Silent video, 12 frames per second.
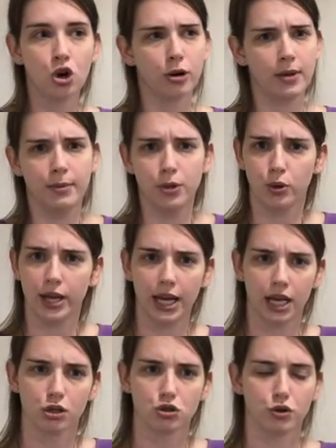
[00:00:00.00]
Or maybe you
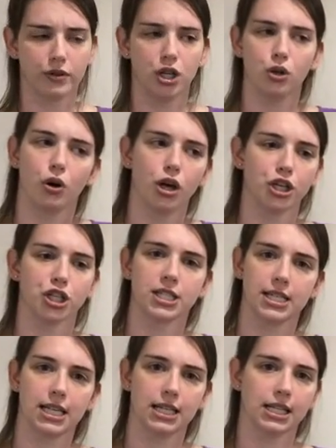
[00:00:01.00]
can't control that you don't
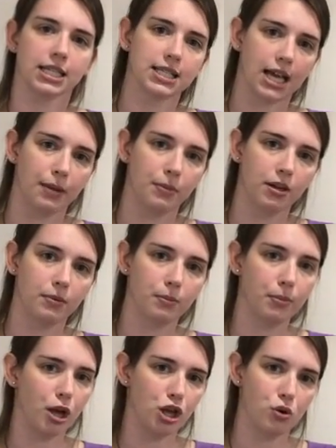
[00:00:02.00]
understand an assignment,
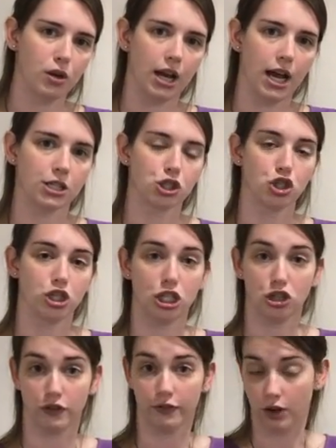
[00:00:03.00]
but you can ask your
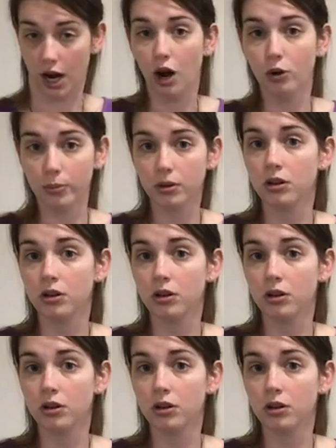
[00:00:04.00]
teacher for help.